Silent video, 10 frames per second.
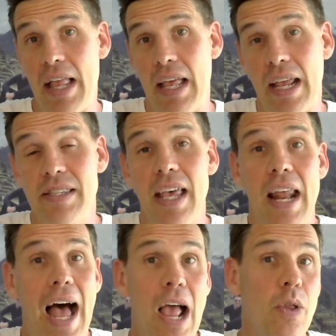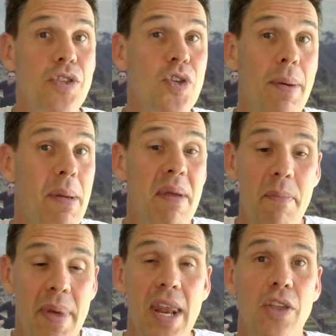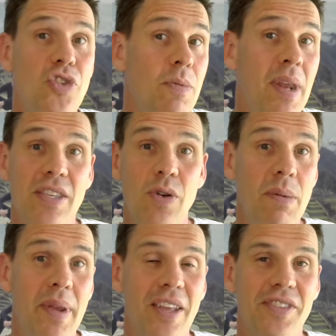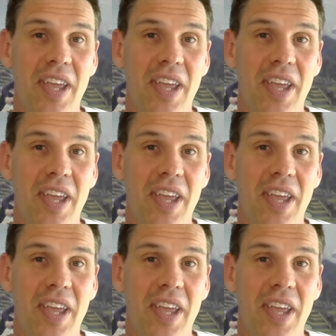like I said, I only do that maybe a minute, two minutes, three minutes.